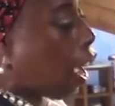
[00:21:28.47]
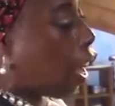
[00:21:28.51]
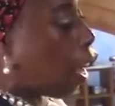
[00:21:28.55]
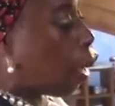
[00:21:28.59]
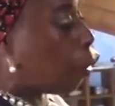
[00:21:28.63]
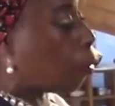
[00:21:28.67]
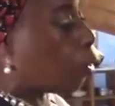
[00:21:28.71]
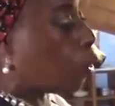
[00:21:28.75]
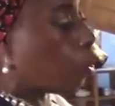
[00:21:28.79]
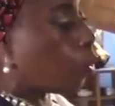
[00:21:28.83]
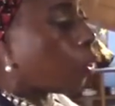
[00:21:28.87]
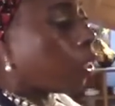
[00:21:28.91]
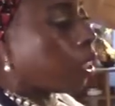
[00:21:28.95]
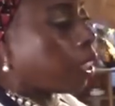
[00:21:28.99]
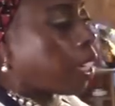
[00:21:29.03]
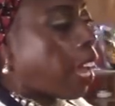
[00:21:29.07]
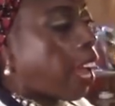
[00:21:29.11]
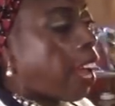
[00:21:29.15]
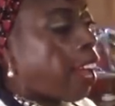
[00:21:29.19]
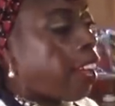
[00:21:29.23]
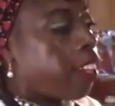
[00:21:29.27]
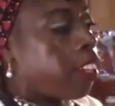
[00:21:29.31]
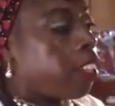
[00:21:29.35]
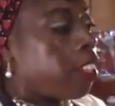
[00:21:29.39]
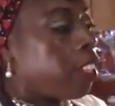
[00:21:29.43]
And I'm doing
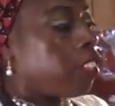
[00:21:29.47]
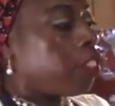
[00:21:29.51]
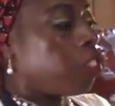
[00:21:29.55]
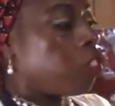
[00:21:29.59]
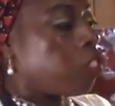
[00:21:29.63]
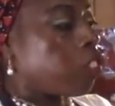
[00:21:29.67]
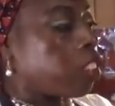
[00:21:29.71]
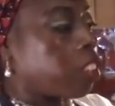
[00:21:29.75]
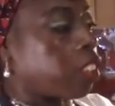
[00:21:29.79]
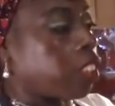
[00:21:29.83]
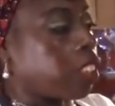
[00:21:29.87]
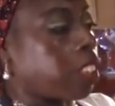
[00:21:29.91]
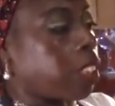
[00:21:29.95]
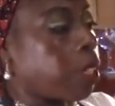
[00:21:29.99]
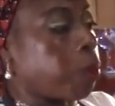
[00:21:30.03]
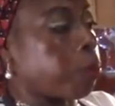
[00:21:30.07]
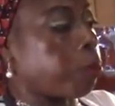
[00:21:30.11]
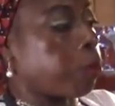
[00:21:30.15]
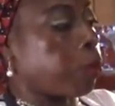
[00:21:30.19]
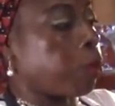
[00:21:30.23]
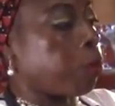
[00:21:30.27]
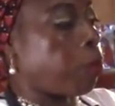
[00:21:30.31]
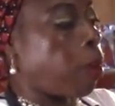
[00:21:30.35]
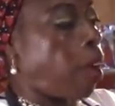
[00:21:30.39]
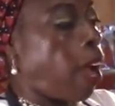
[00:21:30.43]
that just
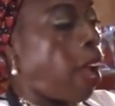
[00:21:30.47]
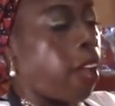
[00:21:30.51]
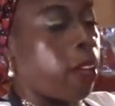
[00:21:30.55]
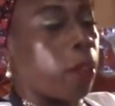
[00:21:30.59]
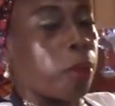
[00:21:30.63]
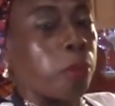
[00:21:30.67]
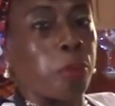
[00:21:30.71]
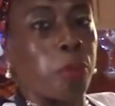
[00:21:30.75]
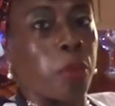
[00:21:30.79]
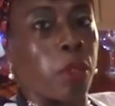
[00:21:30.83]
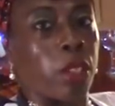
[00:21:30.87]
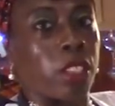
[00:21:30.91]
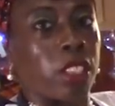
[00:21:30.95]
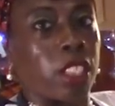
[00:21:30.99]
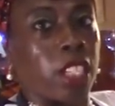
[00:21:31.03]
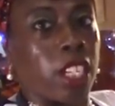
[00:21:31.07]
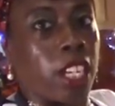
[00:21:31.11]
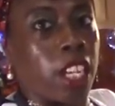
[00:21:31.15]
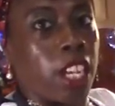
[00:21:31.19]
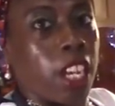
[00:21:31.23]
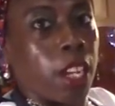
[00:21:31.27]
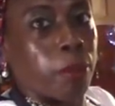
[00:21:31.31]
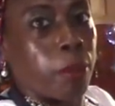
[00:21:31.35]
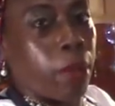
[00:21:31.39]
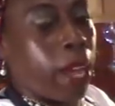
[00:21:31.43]
simply by putting
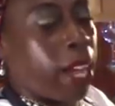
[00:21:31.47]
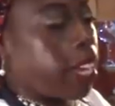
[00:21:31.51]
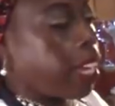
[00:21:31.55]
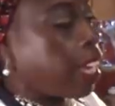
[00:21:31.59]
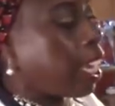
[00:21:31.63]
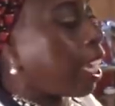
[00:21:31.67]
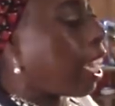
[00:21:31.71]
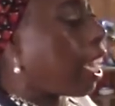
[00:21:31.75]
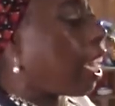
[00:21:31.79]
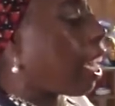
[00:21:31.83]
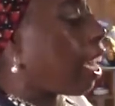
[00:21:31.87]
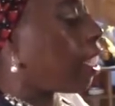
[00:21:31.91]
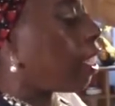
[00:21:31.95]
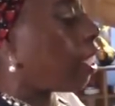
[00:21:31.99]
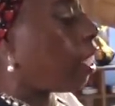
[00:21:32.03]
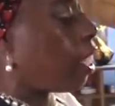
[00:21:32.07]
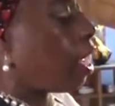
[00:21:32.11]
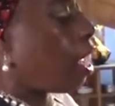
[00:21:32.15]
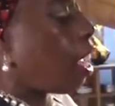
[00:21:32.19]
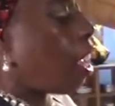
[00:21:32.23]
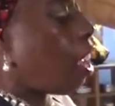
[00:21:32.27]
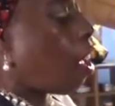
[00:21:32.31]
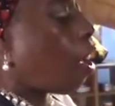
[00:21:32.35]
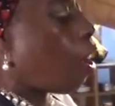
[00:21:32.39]
it in my hand,